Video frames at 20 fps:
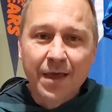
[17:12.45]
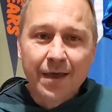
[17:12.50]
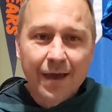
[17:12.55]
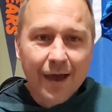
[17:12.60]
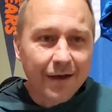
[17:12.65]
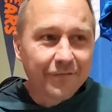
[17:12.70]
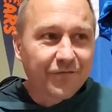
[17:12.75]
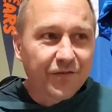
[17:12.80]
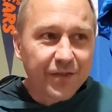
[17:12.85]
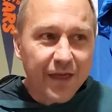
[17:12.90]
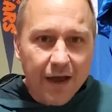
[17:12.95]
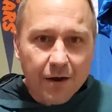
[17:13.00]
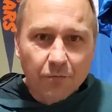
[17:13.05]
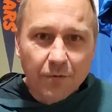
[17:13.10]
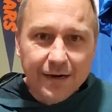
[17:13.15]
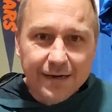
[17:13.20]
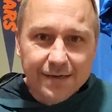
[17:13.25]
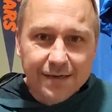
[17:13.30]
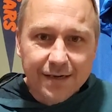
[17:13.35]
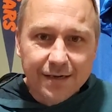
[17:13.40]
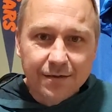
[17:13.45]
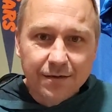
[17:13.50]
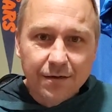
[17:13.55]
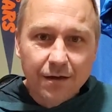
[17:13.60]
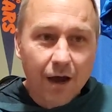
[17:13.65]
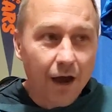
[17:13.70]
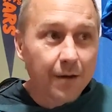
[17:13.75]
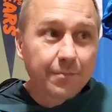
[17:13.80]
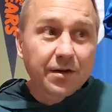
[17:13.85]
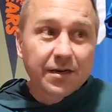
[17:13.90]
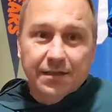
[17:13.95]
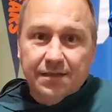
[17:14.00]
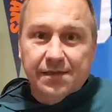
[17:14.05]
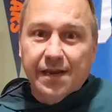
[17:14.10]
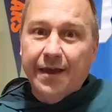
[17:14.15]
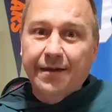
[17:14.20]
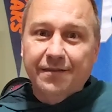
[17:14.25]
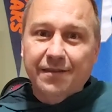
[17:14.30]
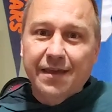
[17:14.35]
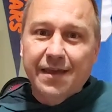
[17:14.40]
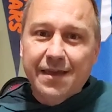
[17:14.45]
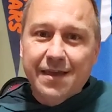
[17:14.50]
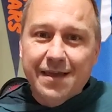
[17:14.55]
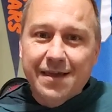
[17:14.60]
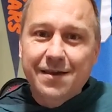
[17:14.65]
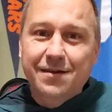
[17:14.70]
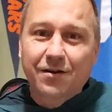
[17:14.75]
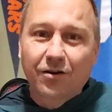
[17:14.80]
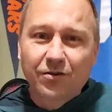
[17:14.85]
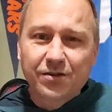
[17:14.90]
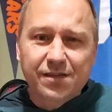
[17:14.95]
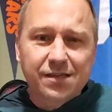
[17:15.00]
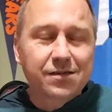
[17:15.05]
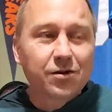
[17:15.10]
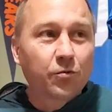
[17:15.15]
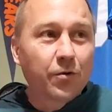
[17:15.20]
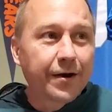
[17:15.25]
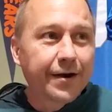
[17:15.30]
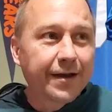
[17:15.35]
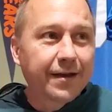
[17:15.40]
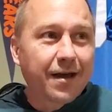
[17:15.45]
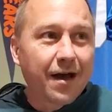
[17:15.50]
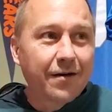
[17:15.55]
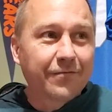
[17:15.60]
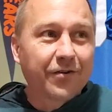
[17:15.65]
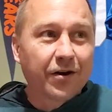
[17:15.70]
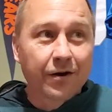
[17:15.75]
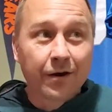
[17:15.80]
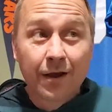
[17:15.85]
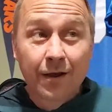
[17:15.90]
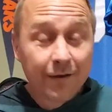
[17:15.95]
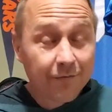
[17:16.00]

And for that reason, I'm going to take the Eagles to win in cover.